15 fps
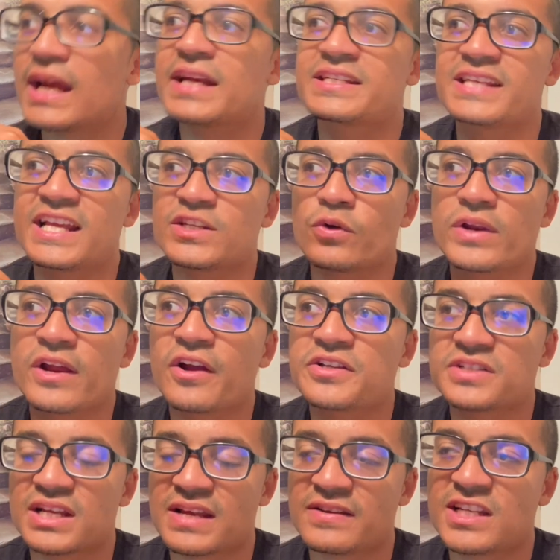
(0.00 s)
say that Tony
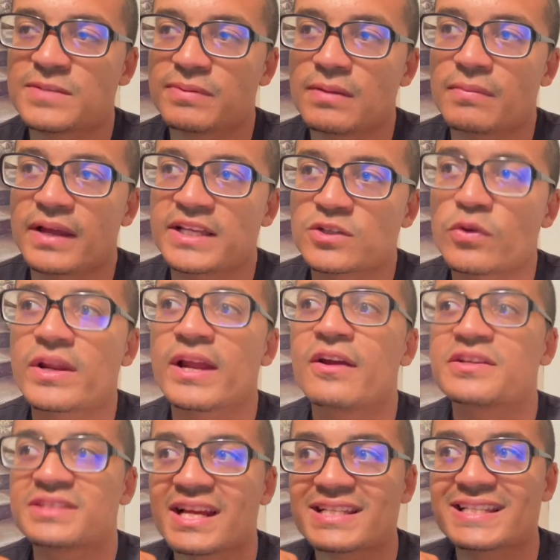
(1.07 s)
Harrison doesn't have discipline, but like, Tony
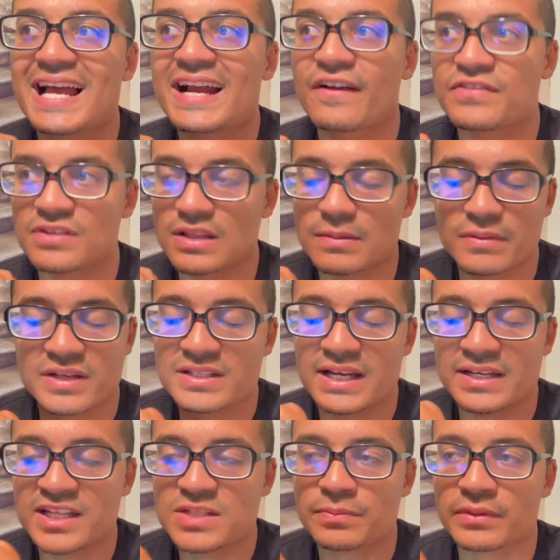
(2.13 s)
Harrison has lack of something, but it's
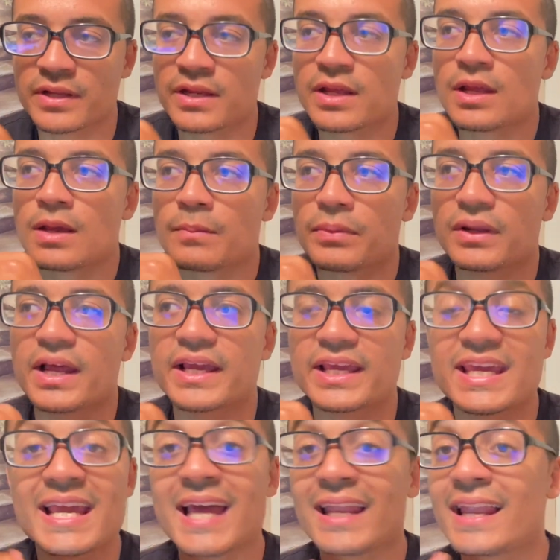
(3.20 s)
not discipline. But like,
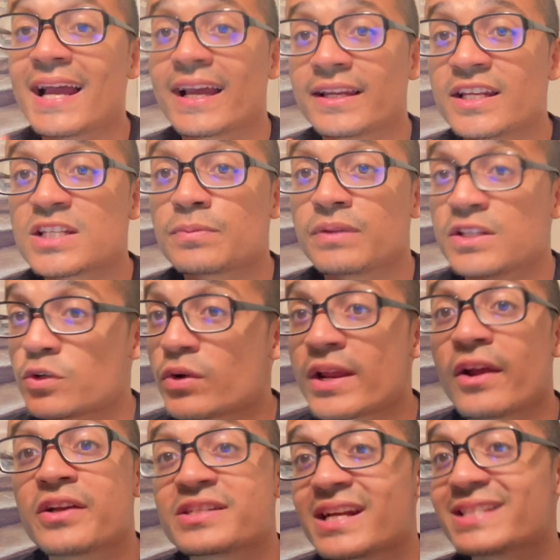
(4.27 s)
he had lack of discipline. Tony
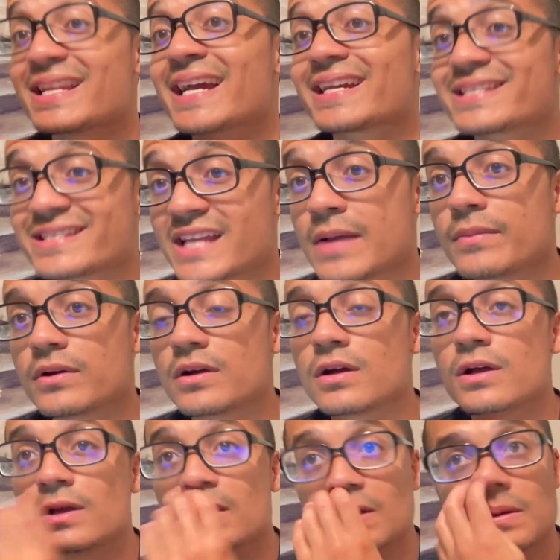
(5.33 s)
Harrison has lack of stamina.
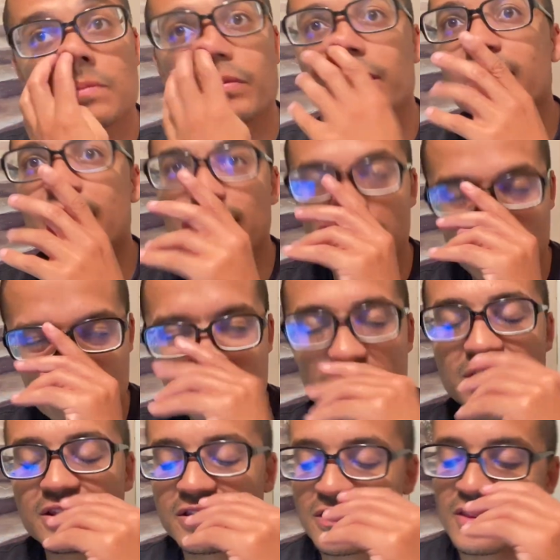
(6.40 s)
But like, he's
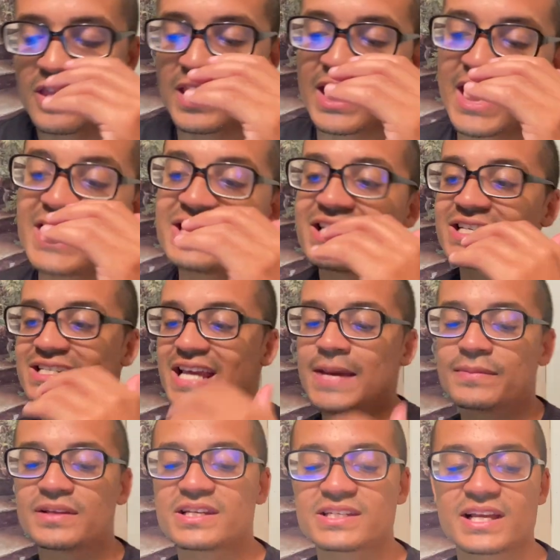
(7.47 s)
the same
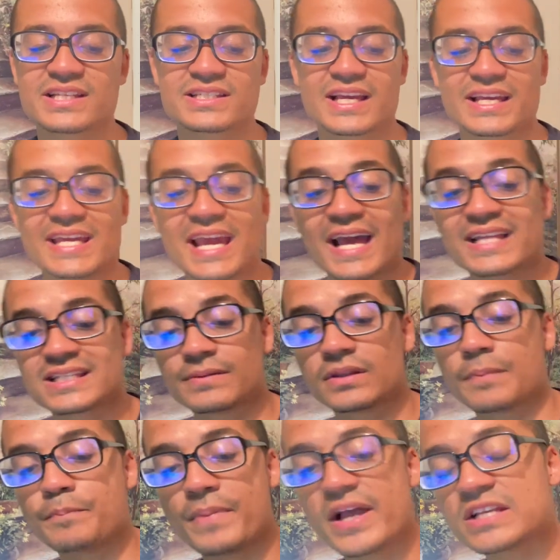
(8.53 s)
in the sense that he had some
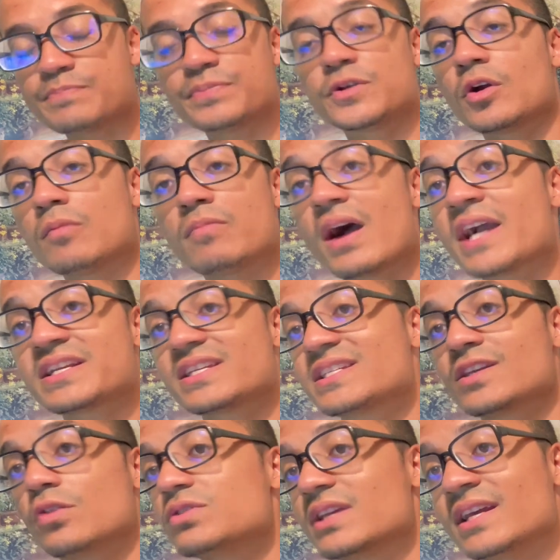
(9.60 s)
of the best pure boxing
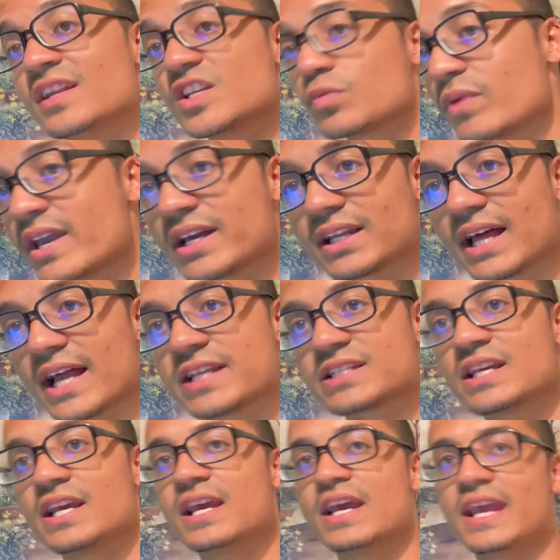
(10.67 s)
skills in this weight class.
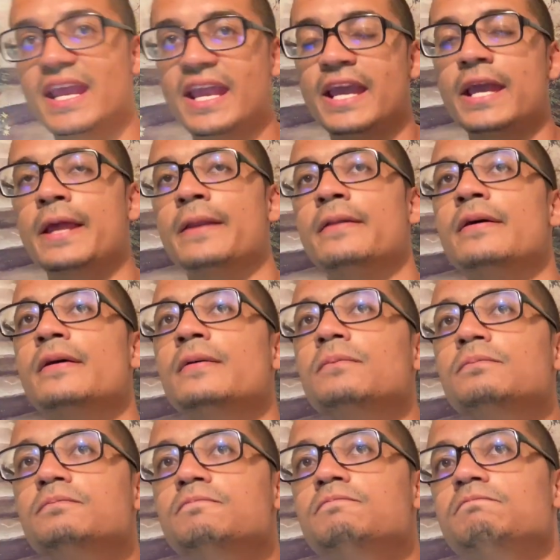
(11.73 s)
And
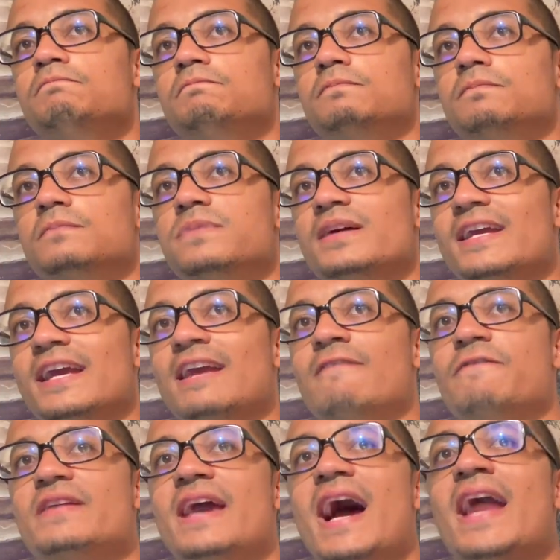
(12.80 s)

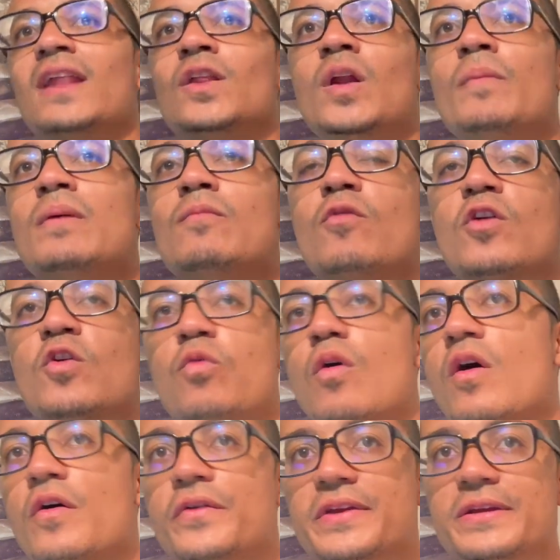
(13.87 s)
if he had a little bit more
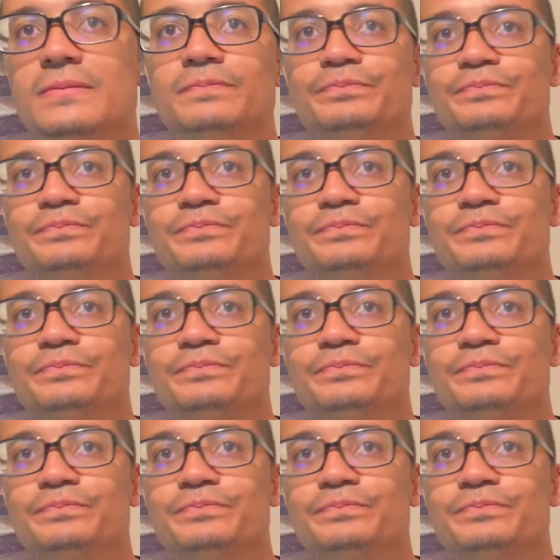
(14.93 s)
quality